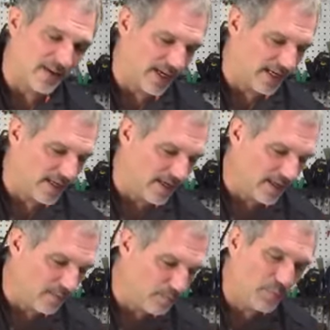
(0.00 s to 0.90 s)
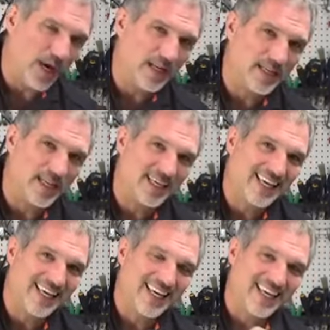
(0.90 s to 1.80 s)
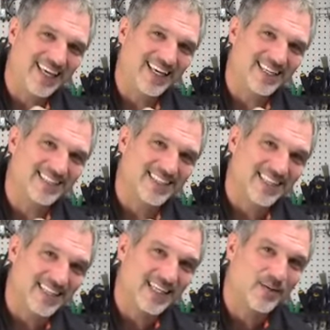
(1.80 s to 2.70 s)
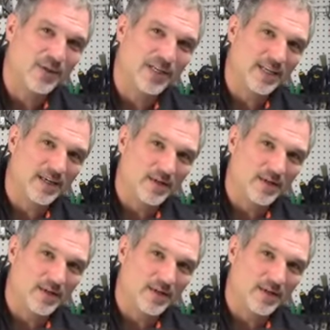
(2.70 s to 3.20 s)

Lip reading: And Bondic is liquid